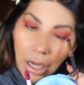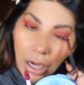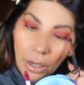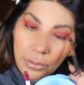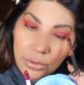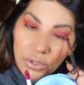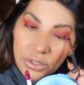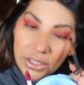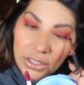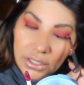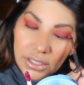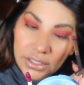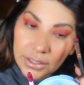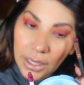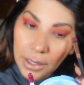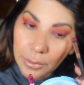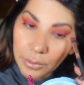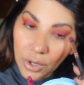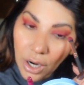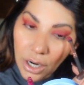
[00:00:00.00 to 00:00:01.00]
I'm using the
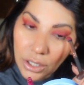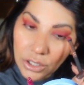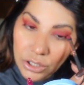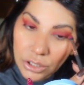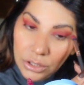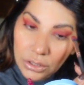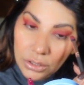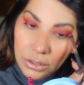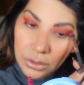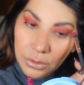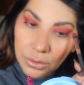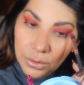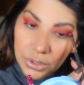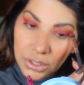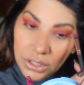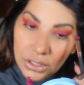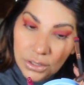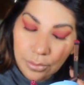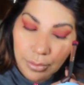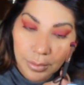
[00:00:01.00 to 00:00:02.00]
same brush,
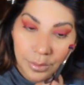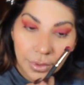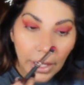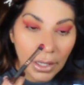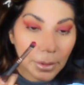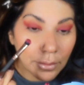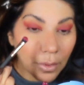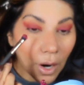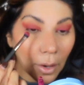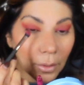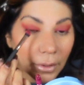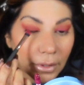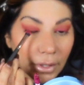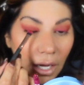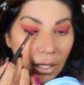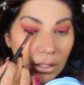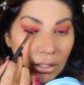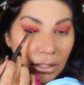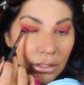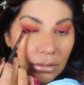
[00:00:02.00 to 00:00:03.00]
which is like probably
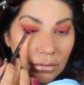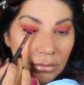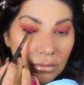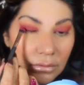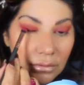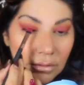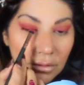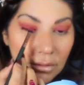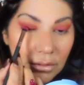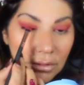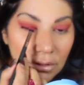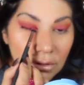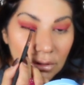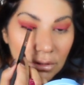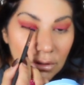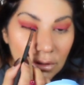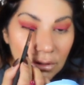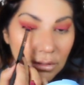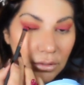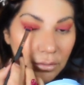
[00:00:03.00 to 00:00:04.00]
not good
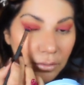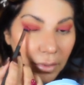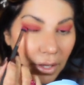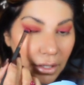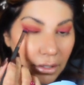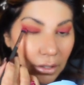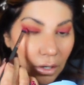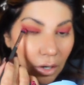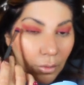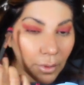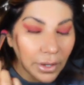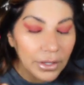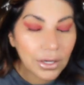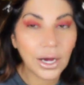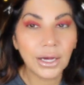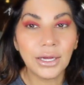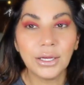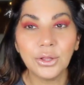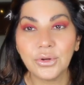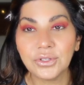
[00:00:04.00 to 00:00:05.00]
to do, but oh my
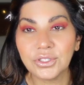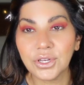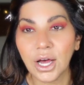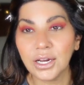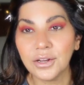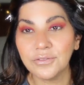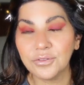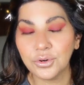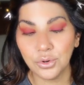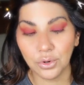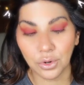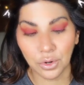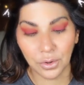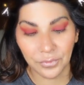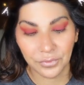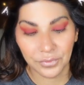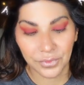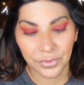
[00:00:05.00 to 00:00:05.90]
god, it looks kind of cool.